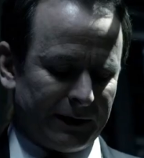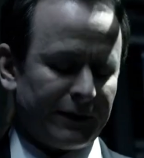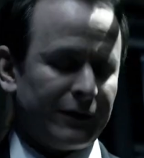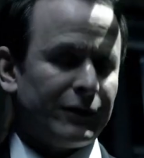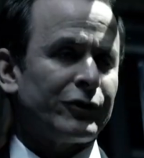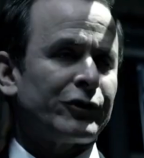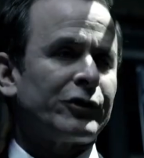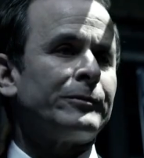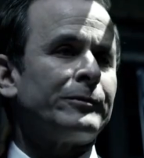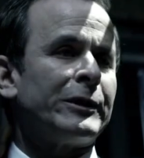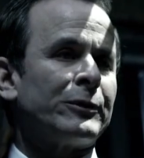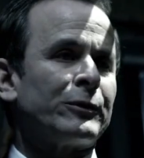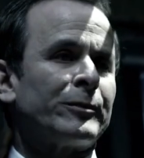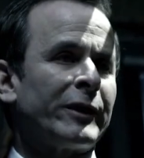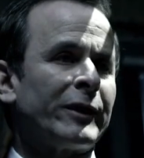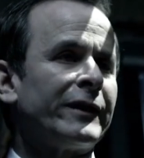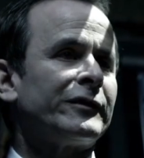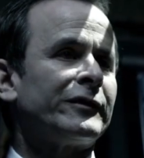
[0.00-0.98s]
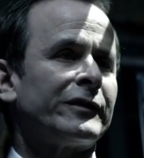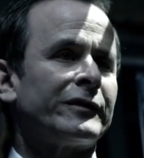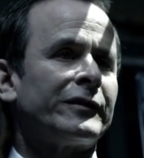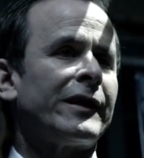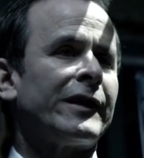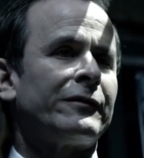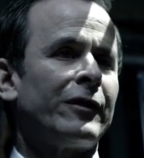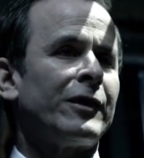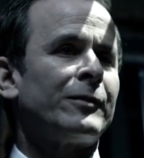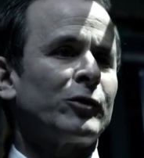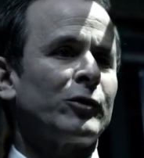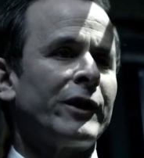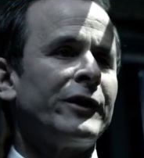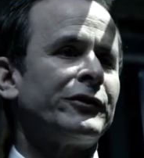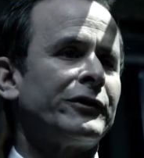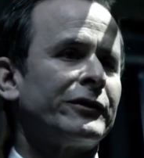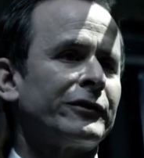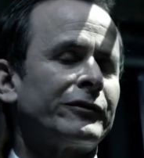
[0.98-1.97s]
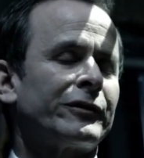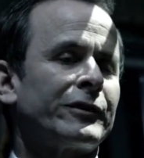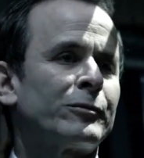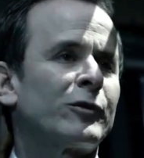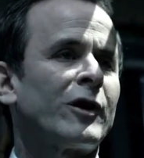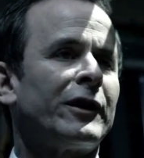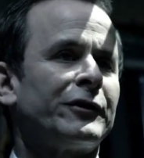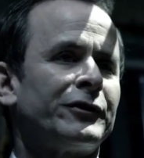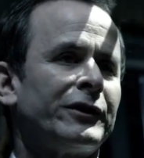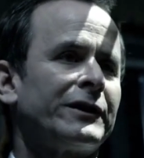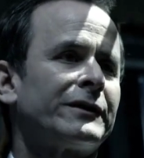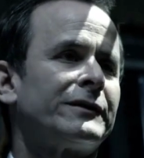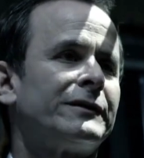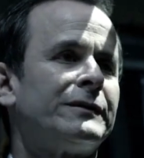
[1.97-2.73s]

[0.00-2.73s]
you should be replaced as head of operations for the project.